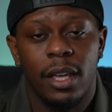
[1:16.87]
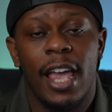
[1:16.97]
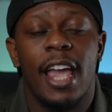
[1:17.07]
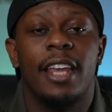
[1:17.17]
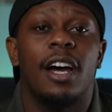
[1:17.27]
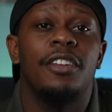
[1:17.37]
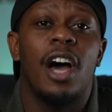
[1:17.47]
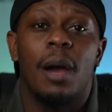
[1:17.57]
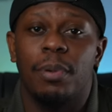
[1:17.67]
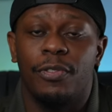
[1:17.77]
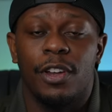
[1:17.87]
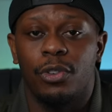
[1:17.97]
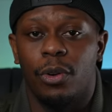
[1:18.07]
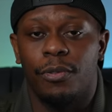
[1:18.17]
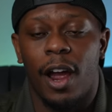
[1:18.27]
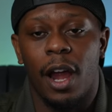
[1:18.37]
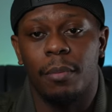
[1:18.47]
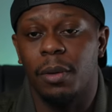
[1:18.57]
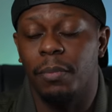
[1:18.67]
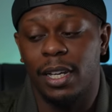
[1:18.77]
and a non-professional
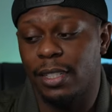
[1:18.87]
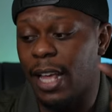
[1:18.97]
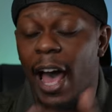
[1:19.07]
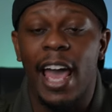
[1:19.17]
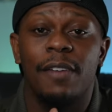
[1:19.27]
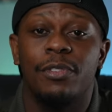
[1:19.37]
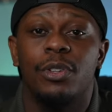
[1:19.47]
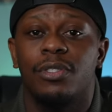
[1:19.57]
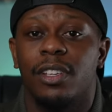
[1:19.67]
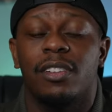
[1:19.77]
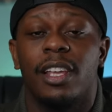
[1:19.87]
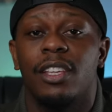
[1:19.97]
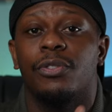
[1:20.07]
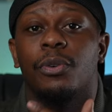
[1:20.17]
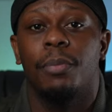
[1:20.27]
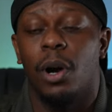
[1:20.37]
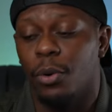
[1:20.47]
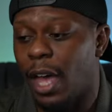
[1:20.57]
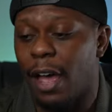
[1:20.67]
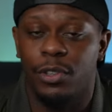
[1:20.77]
environment, because I have used this lens for
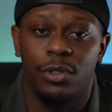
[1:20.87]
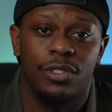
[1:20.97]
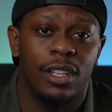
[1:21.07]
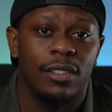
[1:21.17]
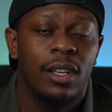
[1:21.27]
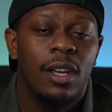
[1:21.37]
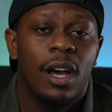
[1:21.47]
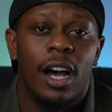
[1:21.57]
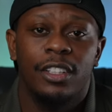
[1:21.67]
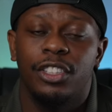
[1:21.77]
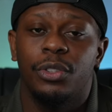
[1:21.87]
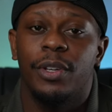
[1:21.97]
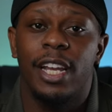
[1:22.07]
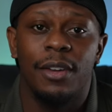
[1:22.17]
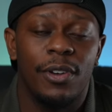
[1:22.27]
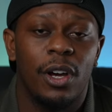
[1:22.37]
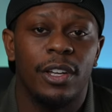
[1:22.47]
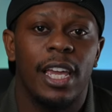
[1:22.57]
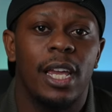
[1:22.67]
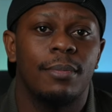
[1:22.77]
both. I've used this to shoot NFL
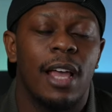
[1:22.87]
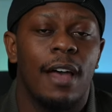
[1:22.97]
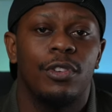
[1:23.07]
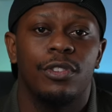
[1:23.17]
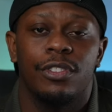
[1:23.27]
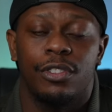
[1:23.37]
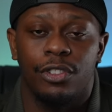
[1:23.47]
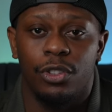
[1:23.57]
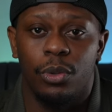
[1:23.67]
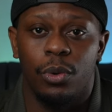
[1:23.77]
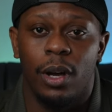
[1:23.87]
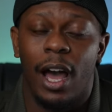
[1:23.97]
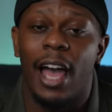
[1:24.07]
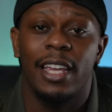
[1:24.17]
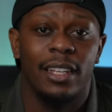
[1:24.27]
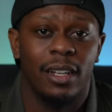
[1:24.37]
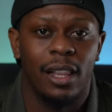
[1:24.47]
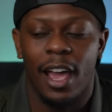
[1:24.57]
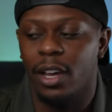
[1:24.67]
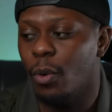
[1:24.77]
games. I've used this to shoot high-end
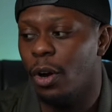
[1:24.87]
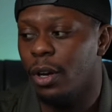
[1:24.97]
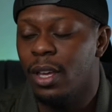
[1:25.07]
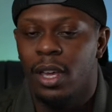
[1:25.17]
client work.